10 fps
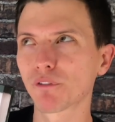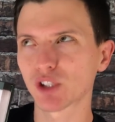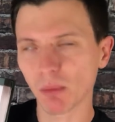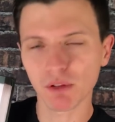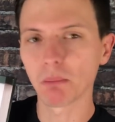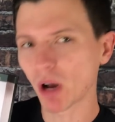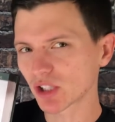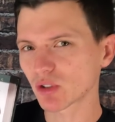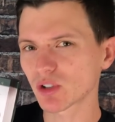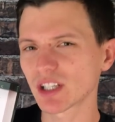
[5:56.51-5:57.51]
some of the
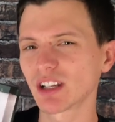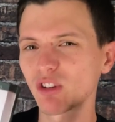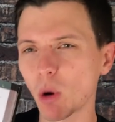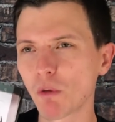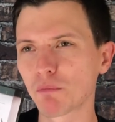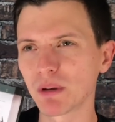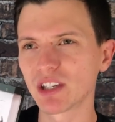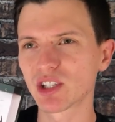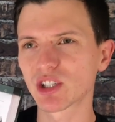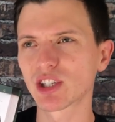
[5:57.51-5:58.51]
monsters in the Tome of
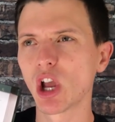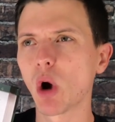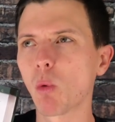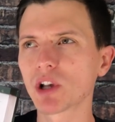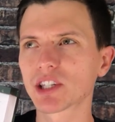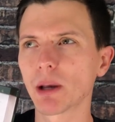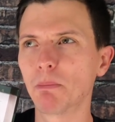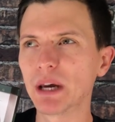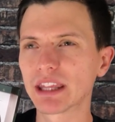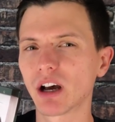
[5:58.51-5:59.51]
Beasts was a
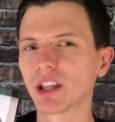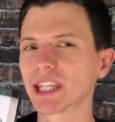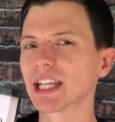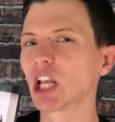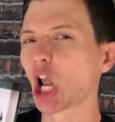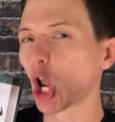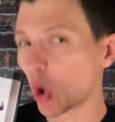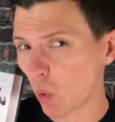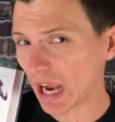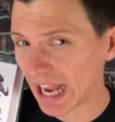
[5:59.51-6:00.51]
bit on the
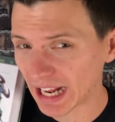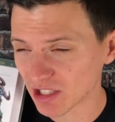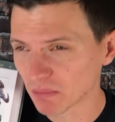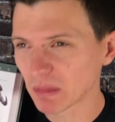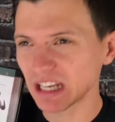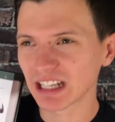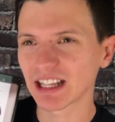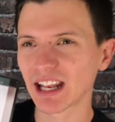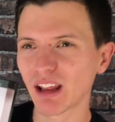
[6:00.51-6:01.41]
low end. Meaning